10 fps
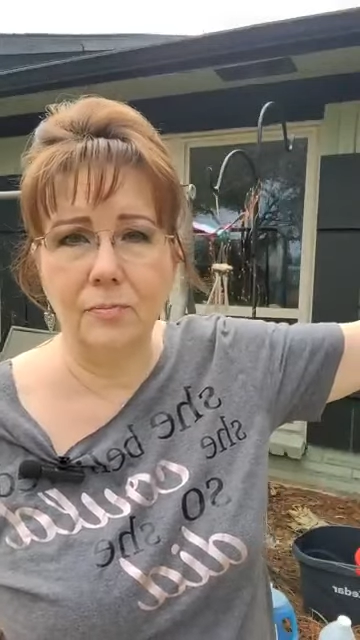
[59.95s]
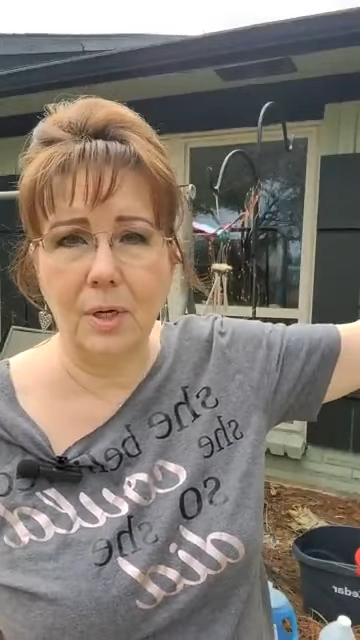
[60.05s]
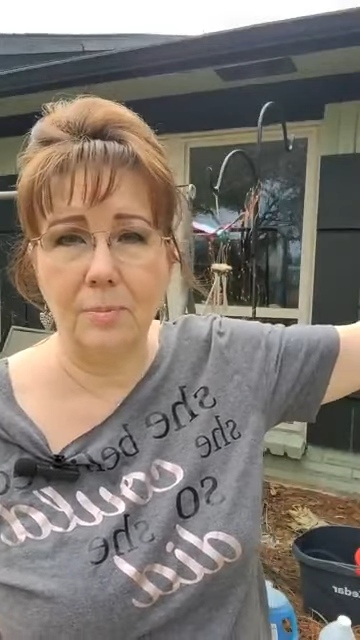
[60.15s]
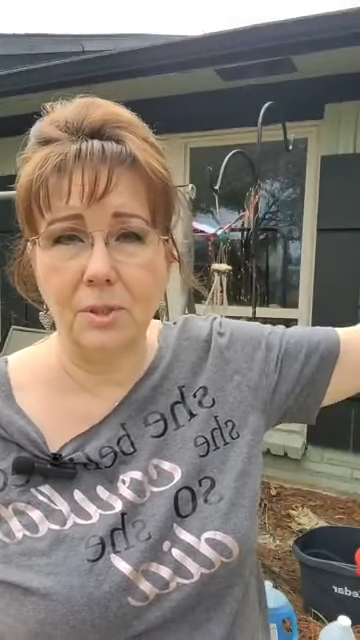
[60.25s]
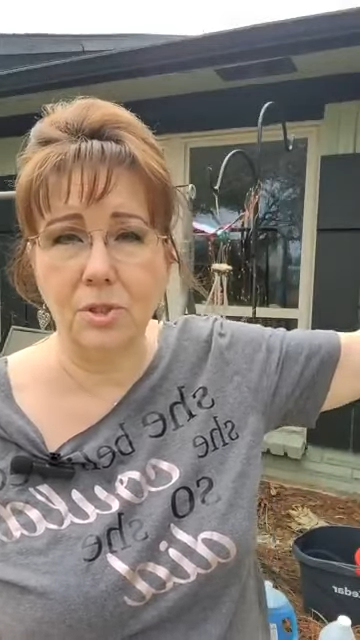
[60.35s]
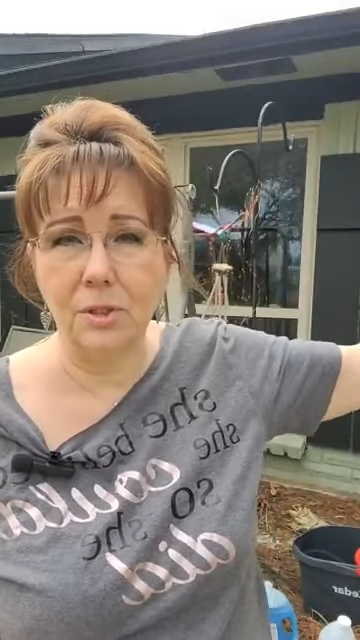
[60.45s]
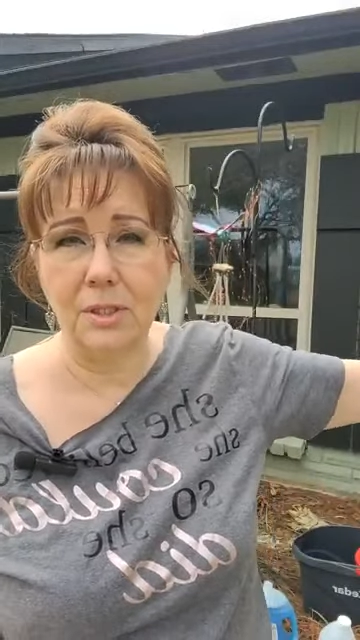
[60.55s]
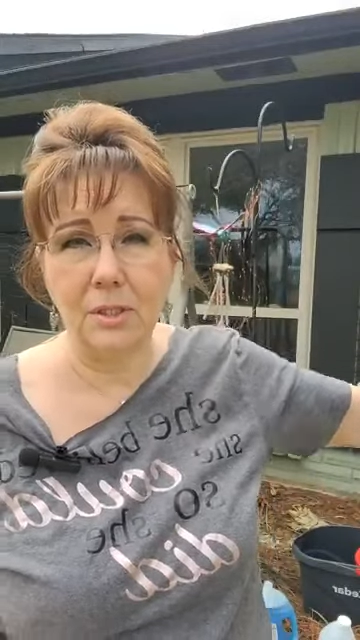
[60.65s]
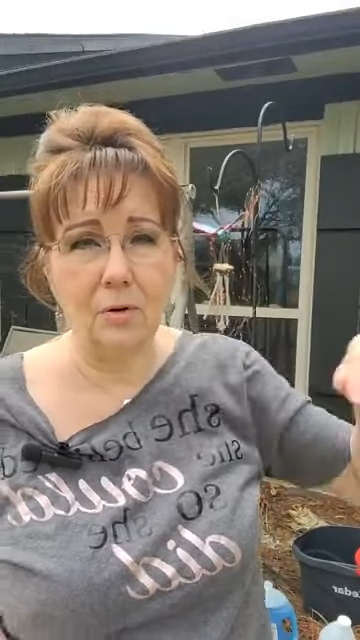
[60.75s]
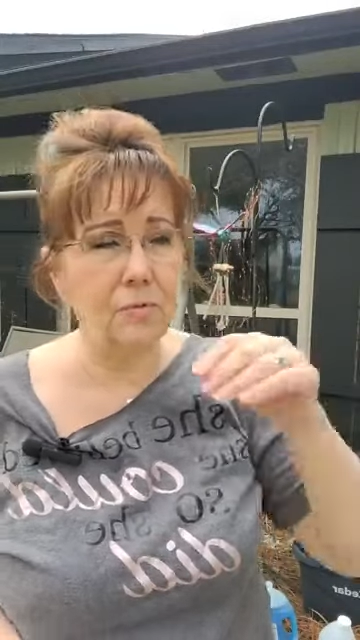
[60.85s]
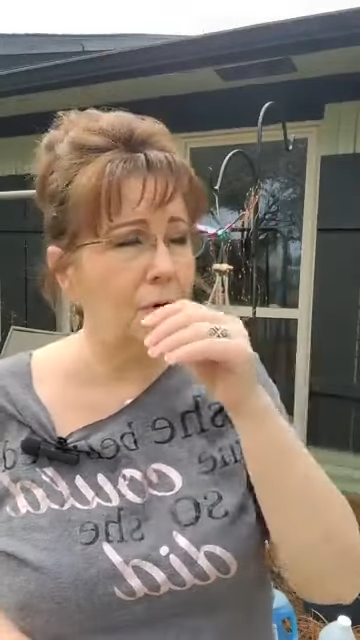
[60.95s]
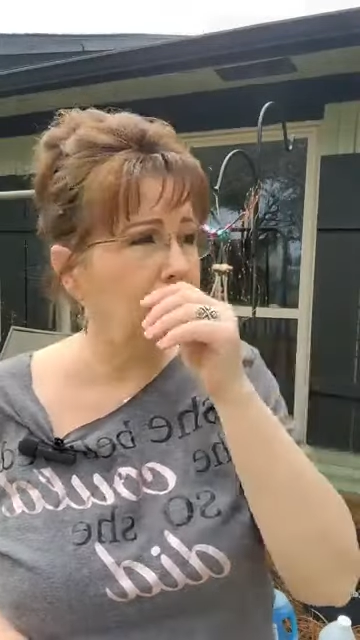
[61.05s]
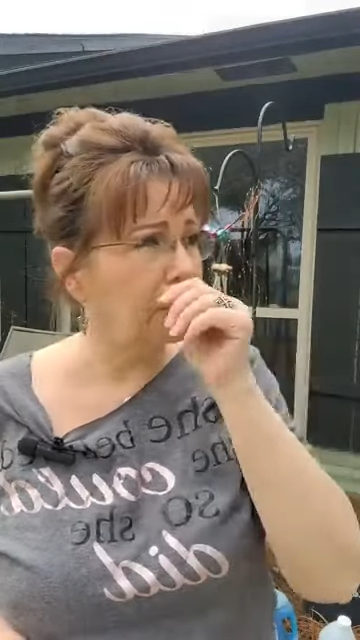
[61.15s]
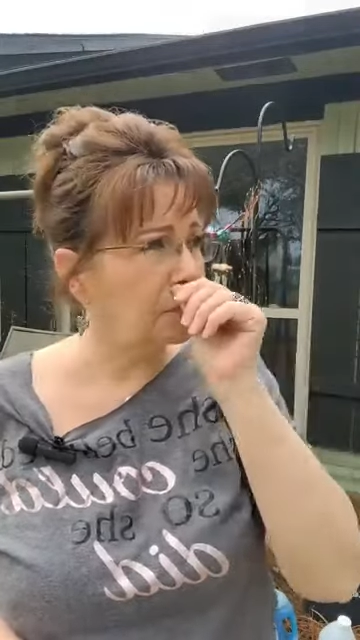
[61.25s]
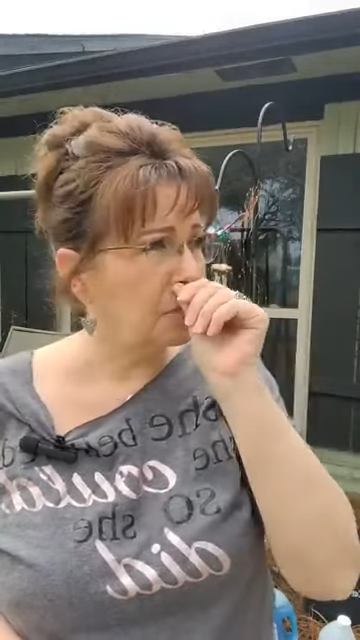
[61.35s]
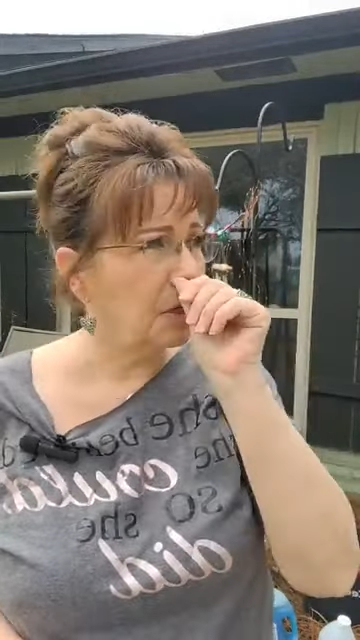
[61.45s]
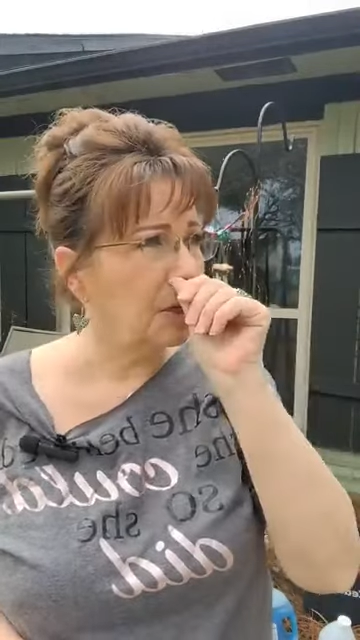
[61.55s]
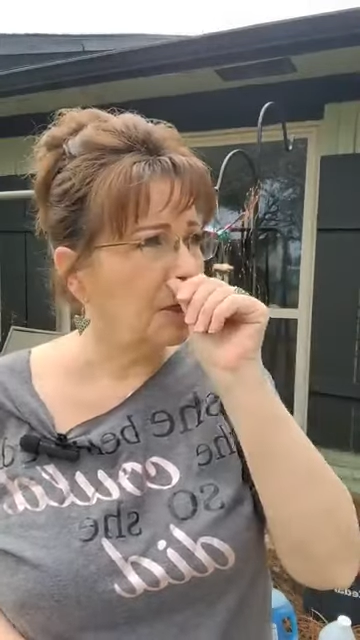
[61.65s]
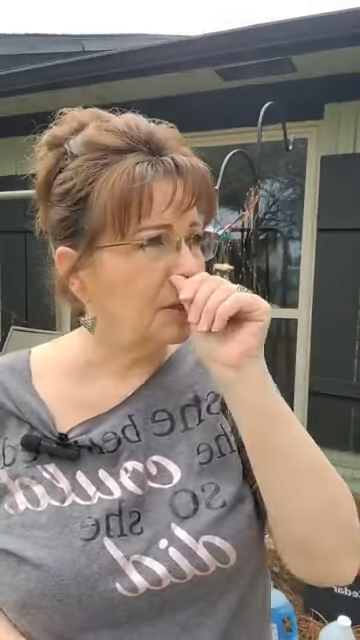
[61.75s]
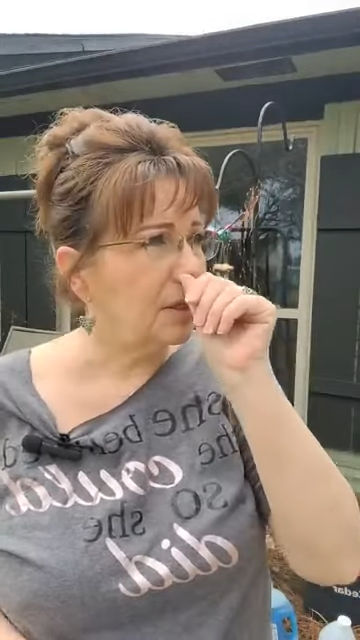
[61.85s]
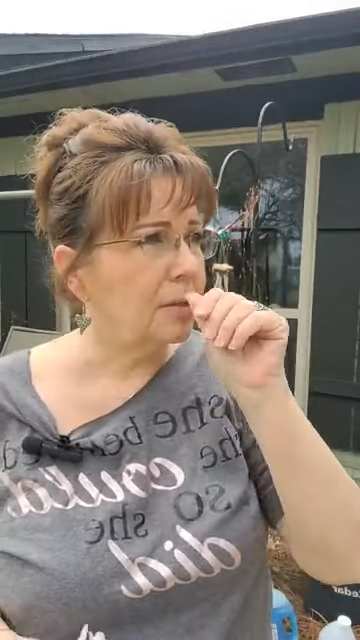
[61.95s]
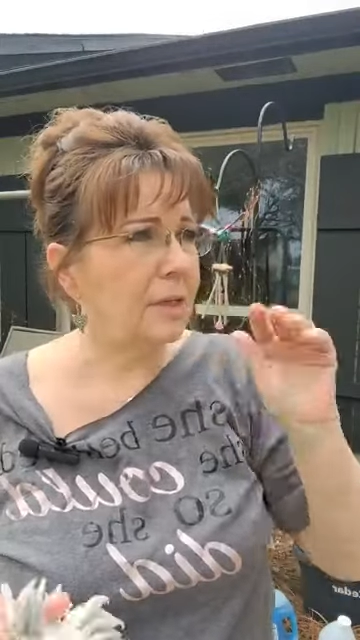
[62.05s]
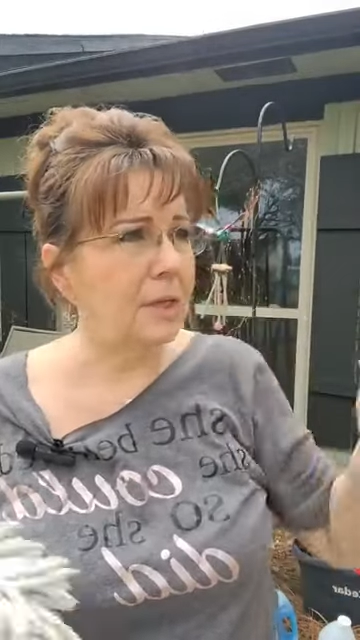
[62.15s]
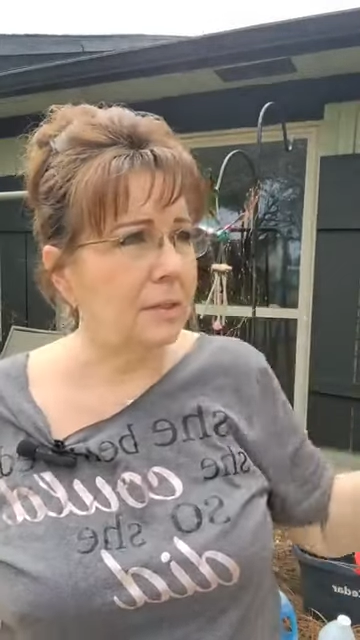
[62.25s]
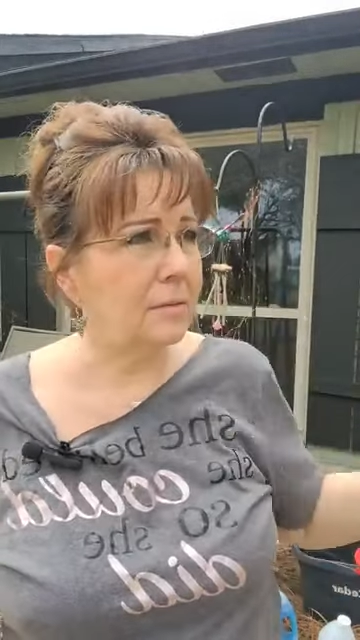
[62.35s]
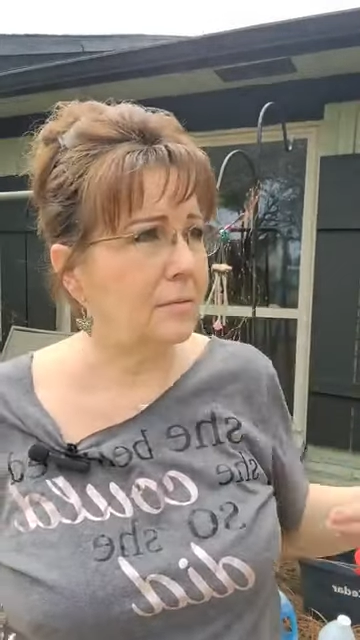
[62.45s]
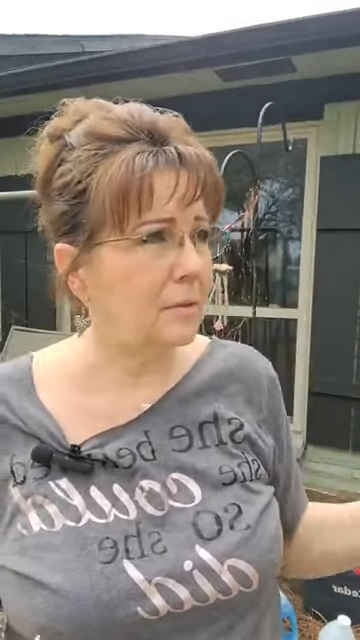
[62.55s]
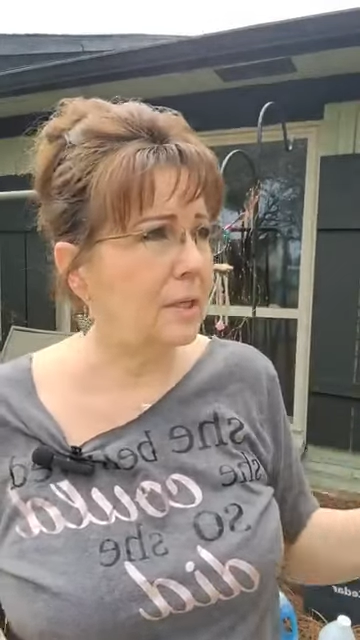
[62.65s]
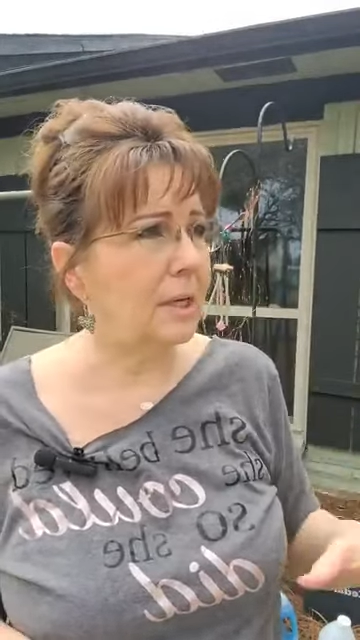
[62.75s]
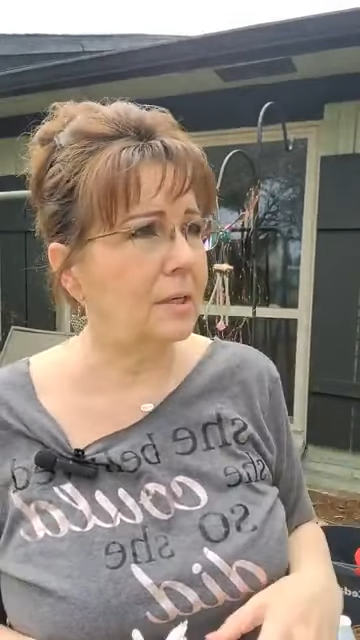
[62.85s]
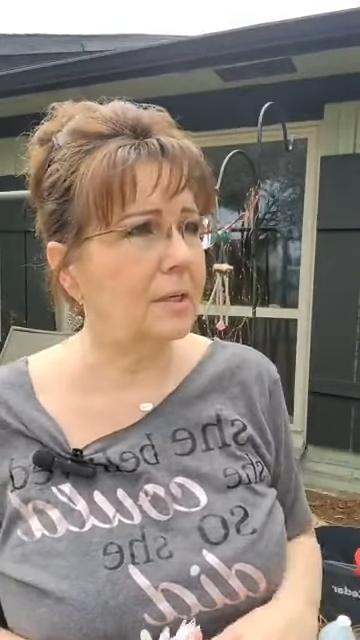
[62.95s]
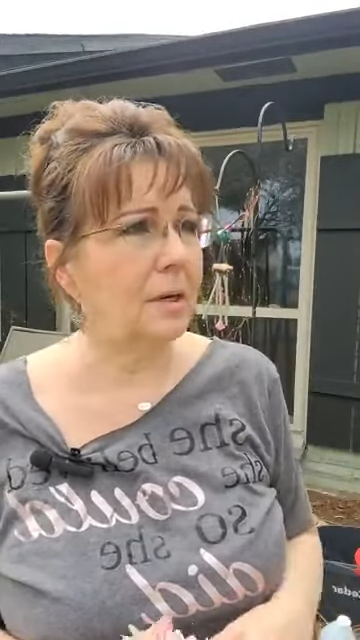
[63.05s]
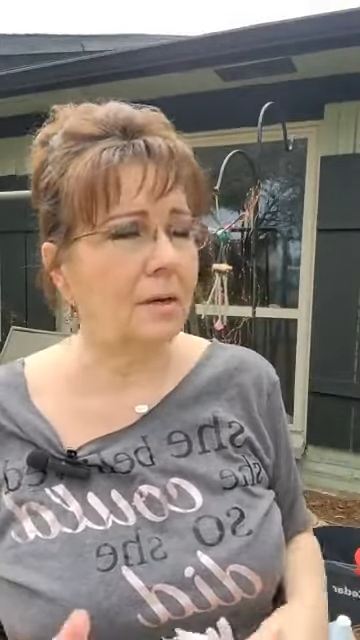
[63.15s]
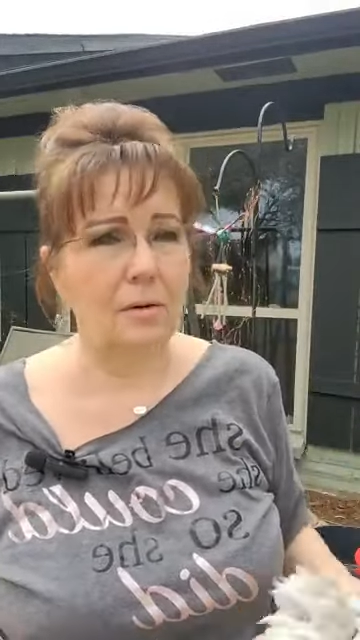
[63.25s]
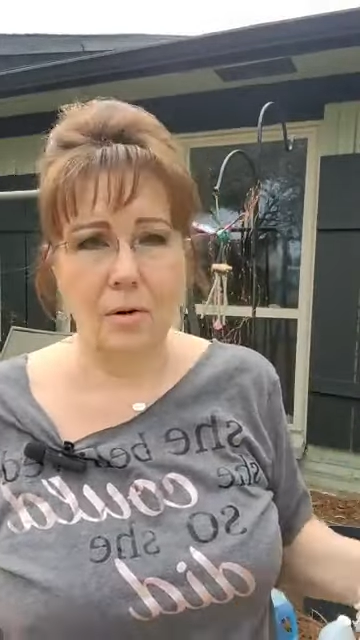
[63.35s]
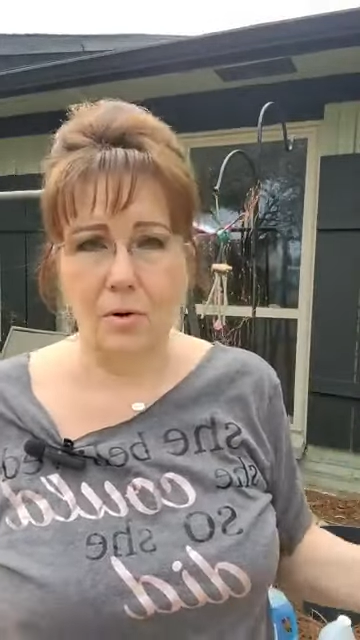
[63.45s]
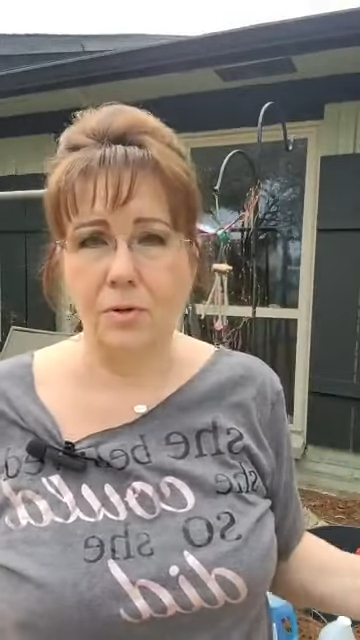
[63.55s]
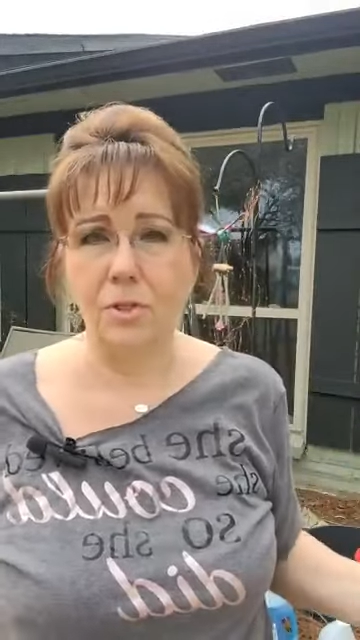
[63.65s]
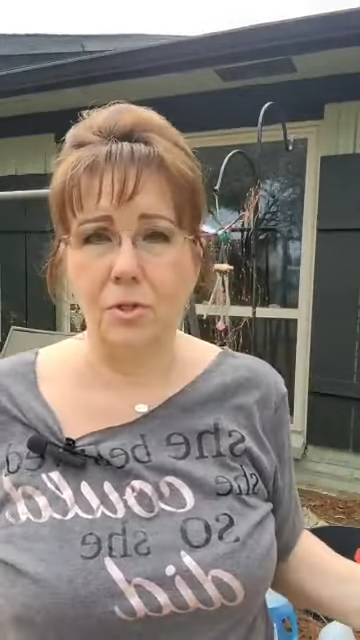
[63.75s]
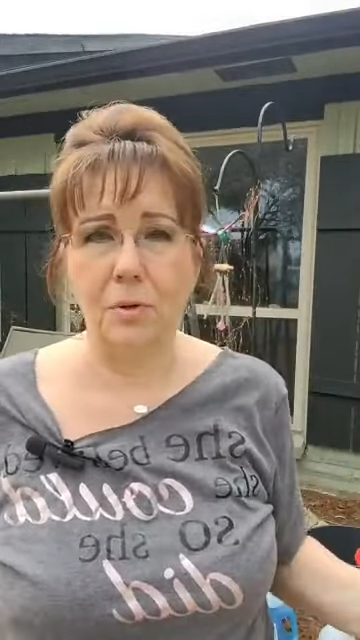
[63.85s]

couple streets over that are the